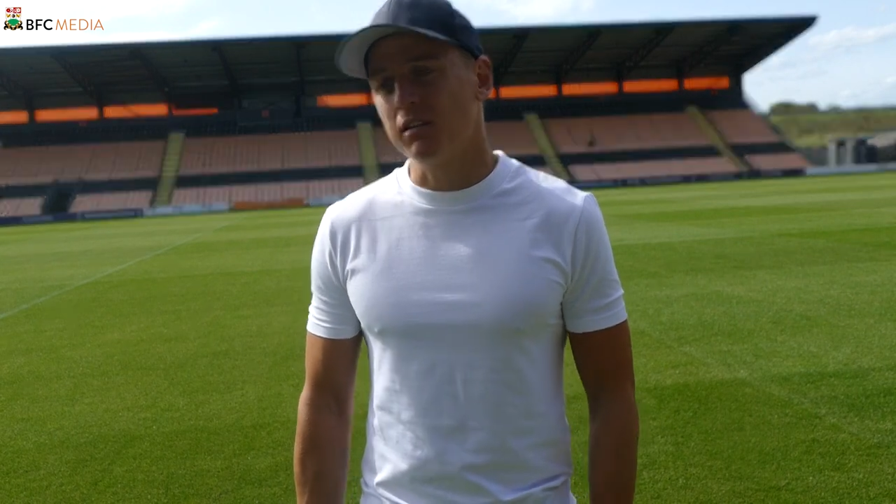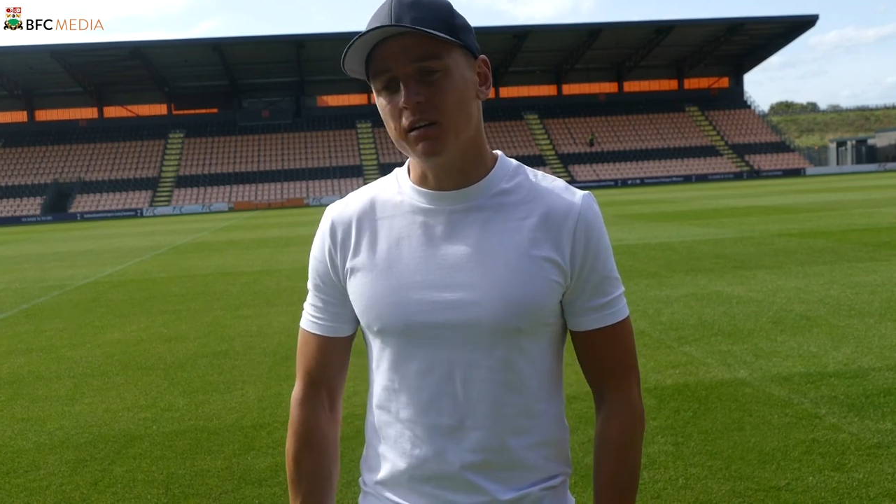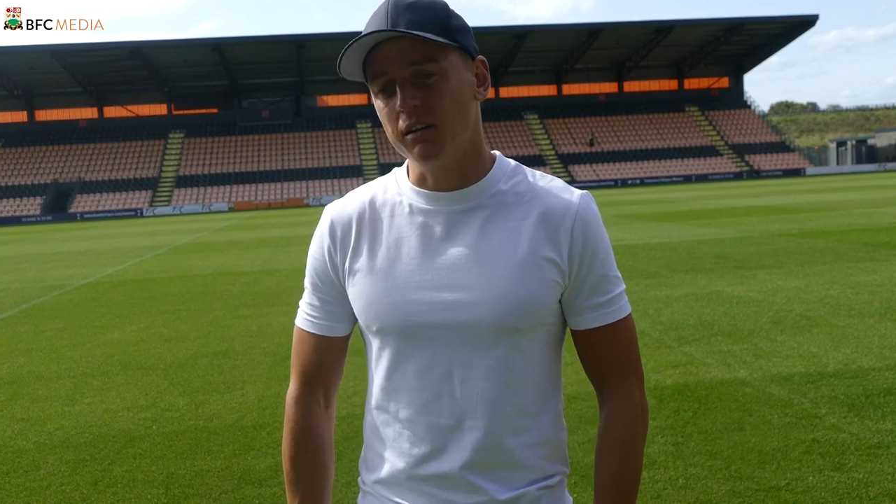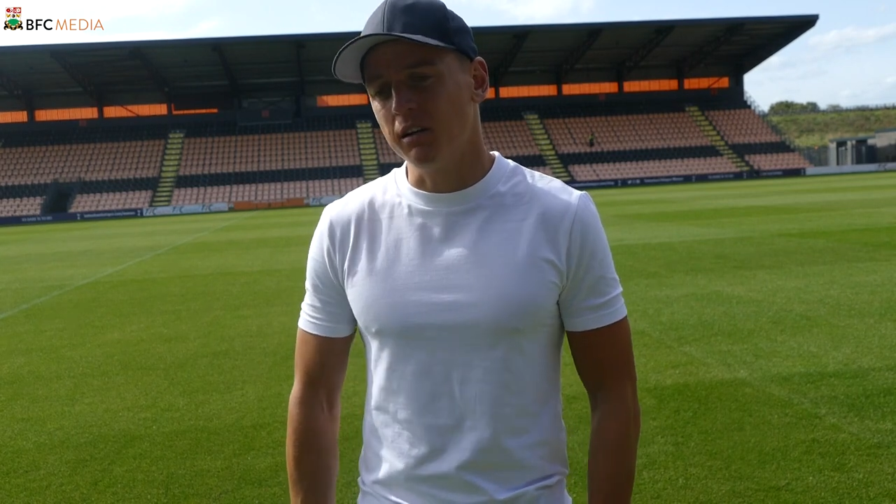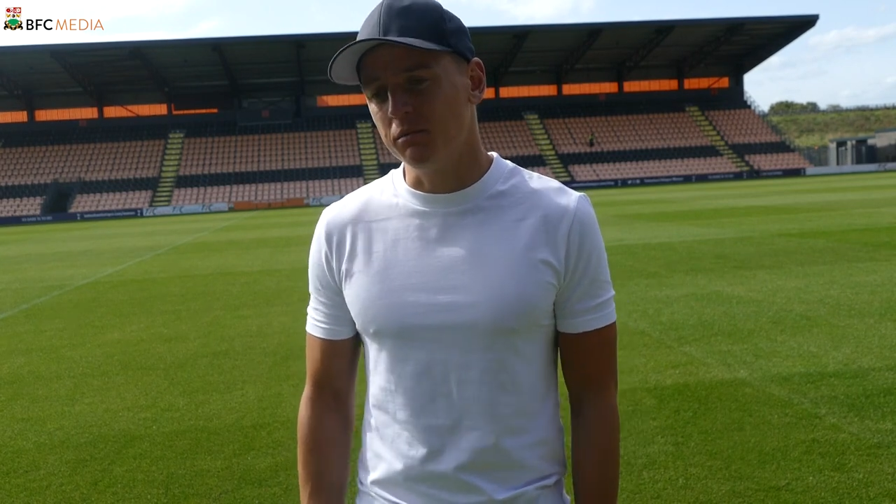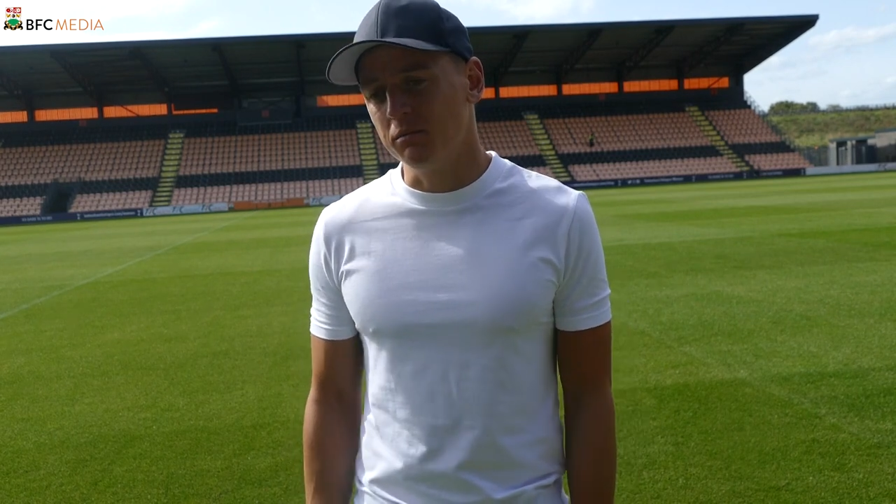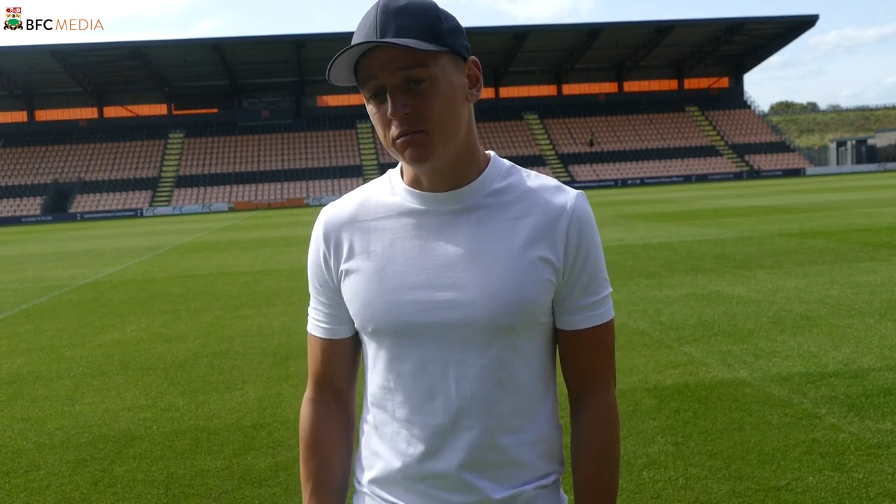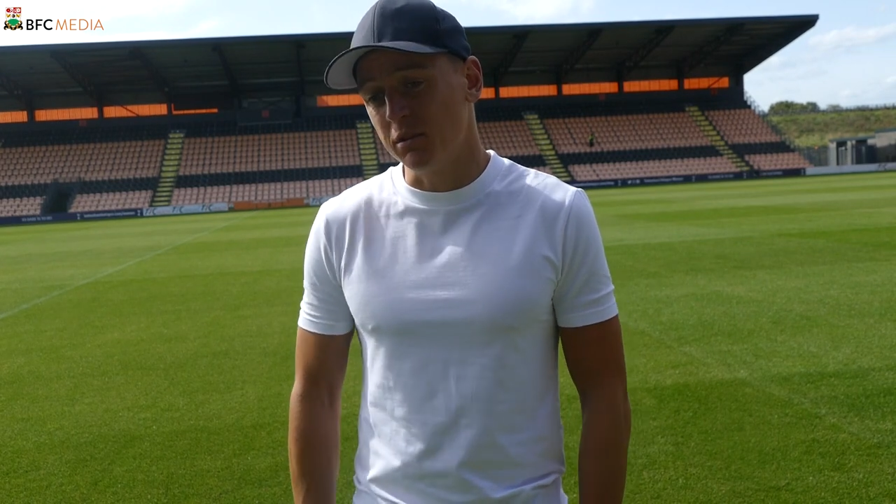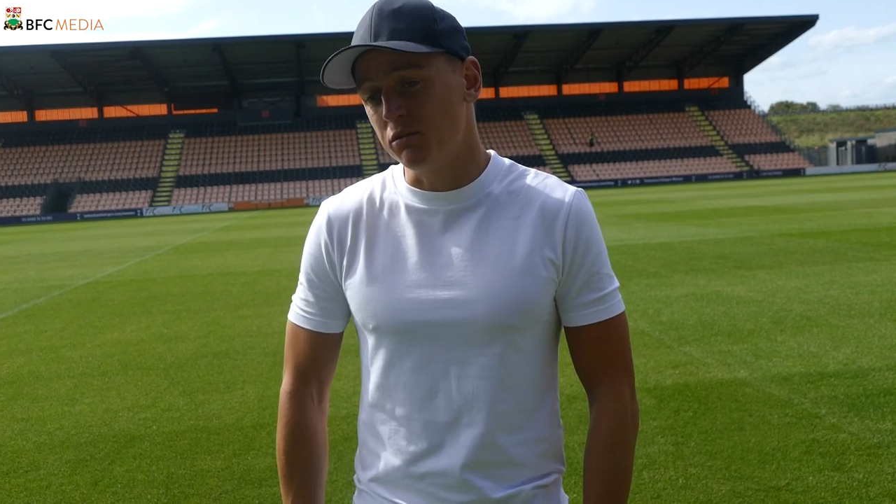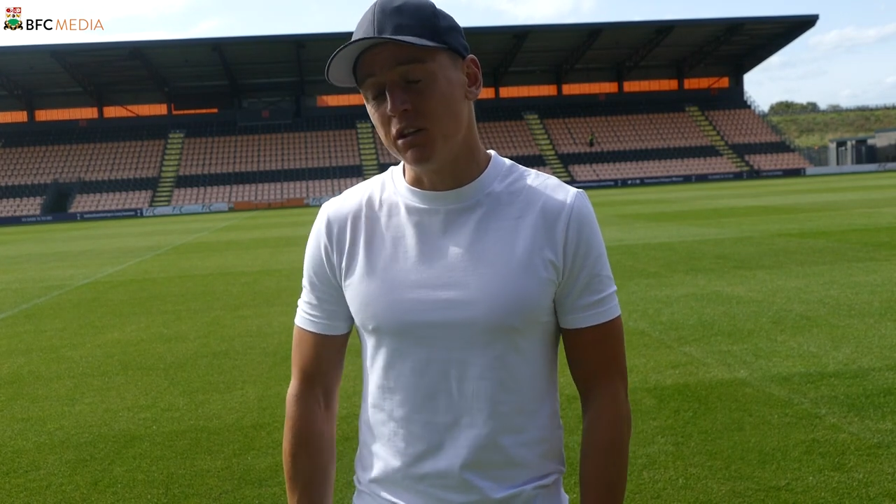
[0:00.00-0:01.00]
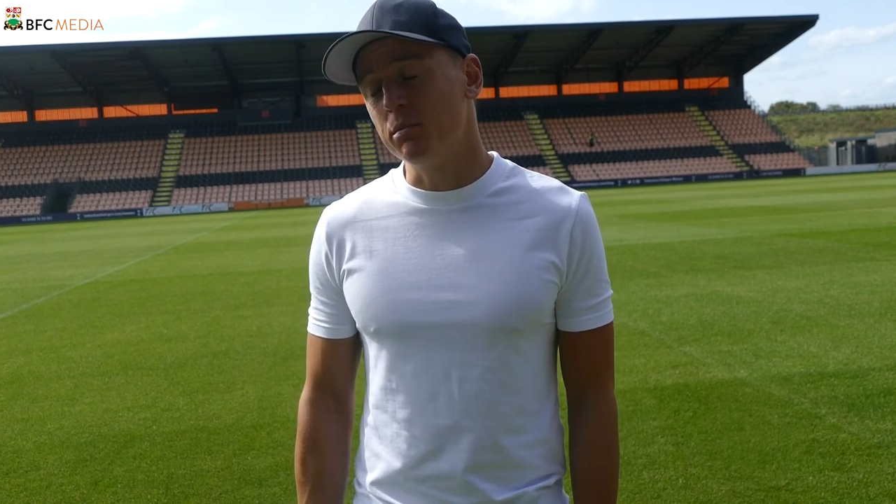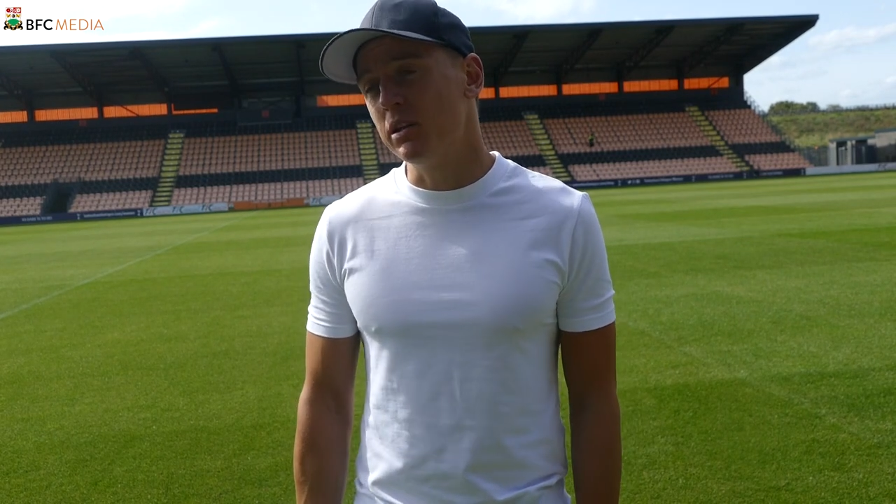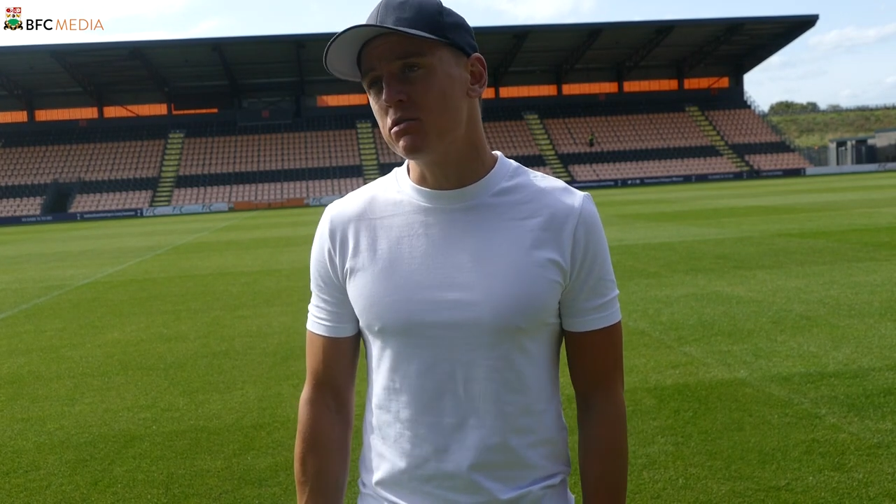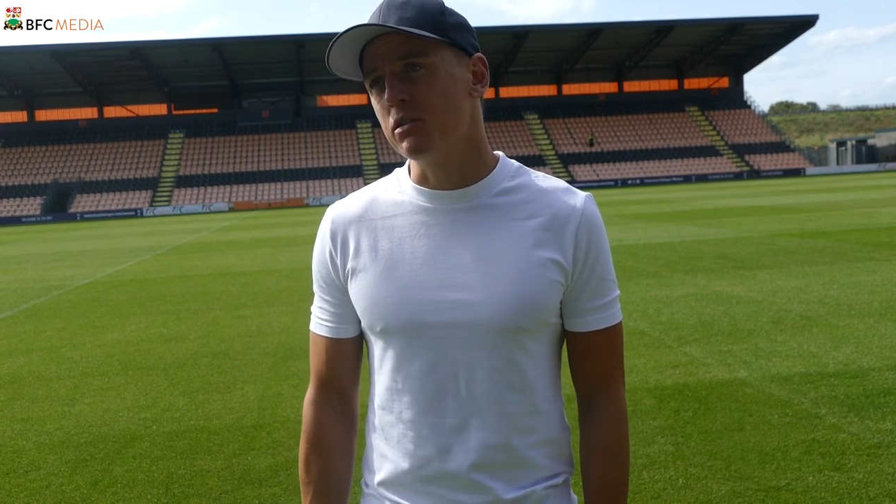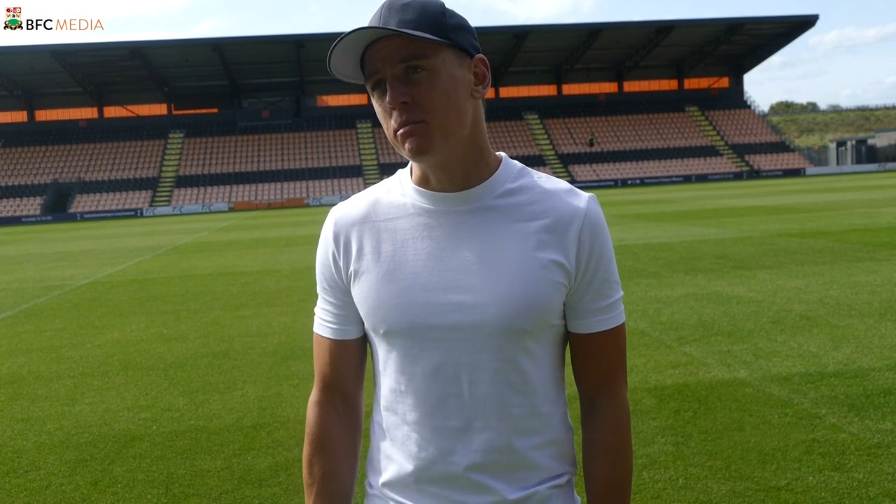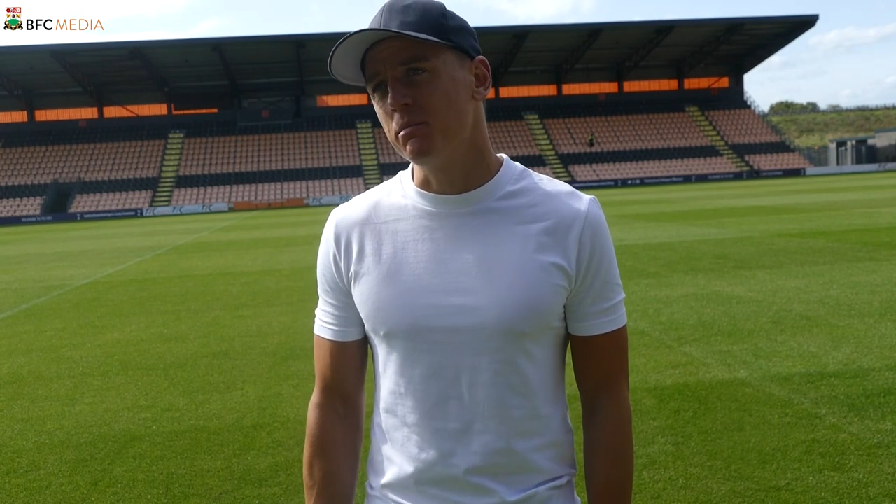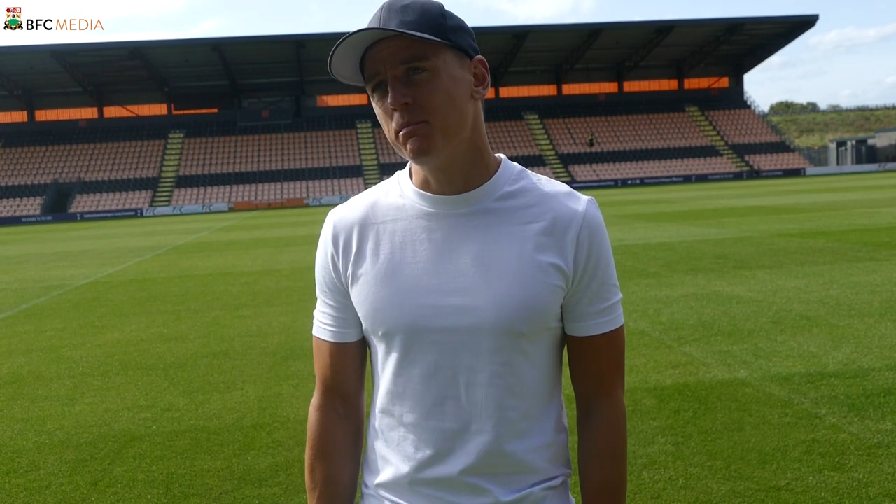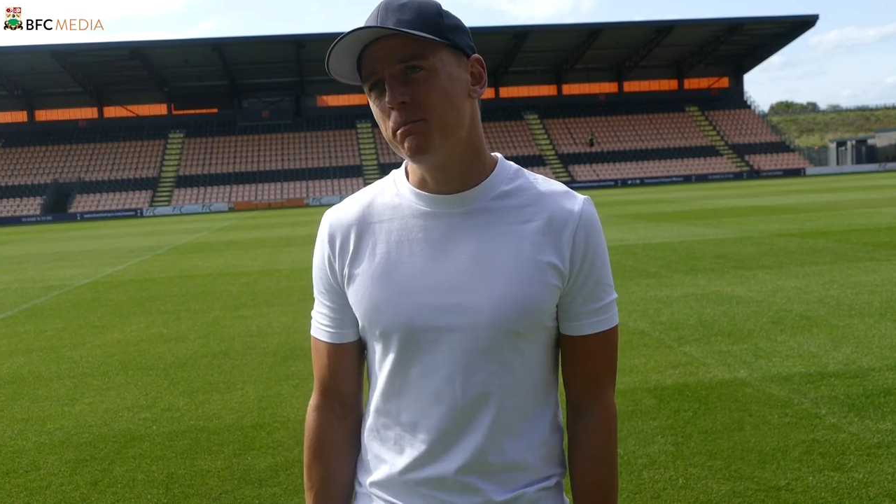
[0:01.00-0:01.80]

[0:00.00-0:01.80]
I've um, been really pleased with him